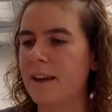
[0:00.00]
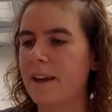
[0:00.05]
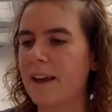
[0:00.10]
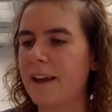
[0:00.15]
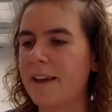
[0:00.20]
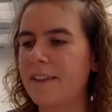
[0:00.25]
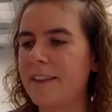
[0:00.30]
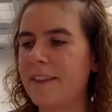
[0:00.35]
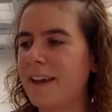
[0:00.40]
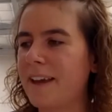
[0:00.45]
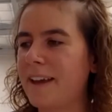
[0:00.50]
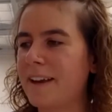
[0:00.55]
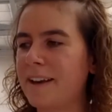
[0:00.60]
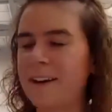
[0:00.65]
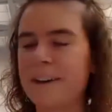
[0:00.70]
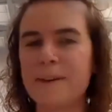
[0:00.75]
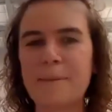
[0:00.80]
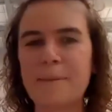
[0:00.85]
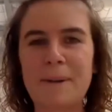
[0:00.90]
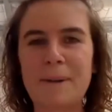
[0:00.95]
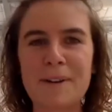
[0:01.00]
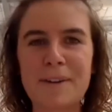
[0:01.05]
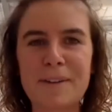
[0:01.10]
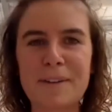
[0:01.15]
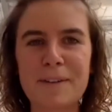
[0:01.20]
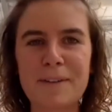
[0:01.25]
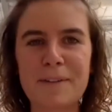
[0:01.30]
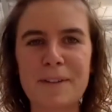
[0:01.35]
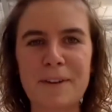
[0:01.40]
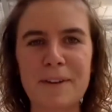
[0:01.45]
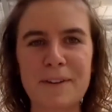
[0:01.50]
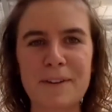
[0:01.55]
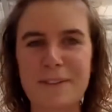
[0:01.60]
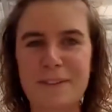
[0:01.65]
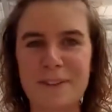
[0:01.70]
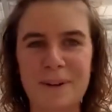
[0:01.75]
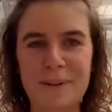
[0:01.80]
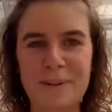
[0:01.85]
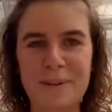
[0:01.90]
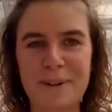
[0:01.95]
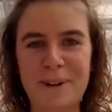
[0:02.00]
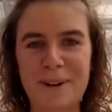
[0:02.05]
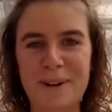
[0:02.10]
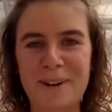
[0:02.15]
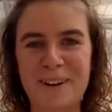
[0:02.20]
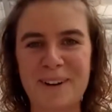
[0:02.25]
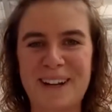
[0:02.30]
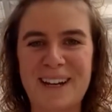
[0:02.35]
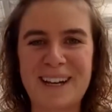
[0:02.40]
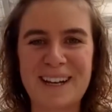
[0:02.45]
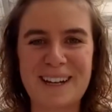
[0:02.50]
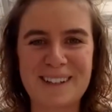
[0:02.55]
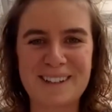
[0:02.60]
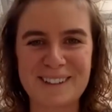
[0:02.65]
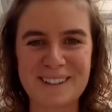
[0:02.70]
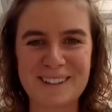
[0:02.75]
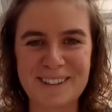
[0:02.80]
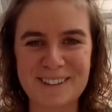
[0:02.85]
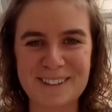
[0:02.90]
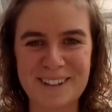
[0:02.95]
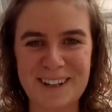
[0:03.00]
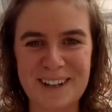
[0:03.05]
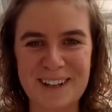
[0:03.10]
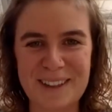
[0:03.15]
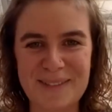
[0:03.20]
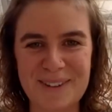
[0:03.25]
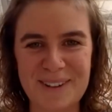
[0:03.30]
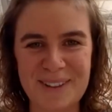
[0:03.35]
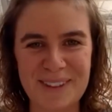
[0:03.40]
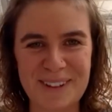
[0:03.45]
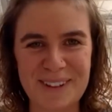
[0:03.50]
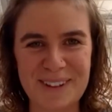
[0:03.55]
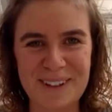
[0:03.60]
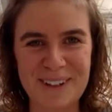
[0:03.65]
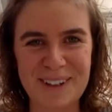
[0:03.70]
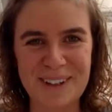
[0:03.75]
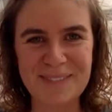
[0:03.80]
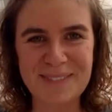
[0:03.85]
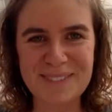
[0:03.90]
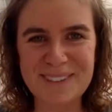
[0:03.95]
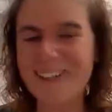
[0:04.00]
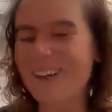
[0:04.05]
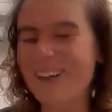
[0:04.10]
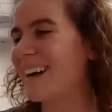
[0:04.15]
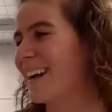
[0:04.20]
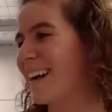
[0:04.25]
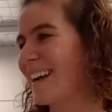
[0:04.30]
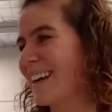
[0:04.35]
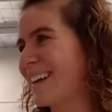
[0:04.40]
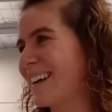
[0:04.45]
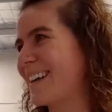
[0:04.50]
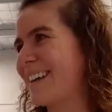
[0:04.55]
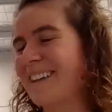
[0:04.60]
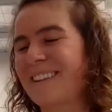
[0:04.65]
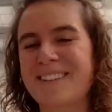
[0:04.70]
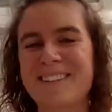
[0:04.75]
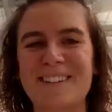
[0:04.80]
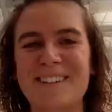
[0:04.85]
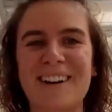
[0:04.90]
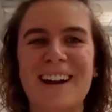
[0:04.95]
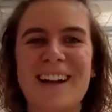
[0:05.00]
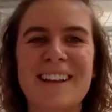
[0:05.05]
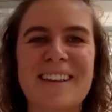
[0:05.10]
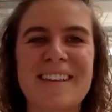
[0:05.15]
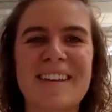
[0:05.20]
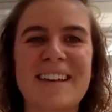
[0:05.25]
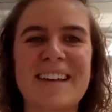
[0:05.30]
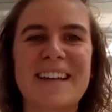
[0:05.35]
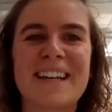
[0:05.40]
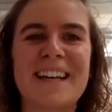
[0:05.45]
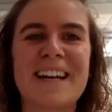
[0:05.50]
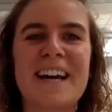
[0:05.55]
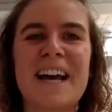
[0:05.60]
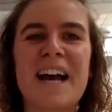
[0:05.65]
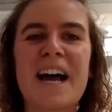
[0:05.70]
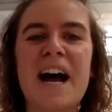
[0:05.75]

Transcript: And then most of those don't work when I actually try them on the loom. Like it's crazy.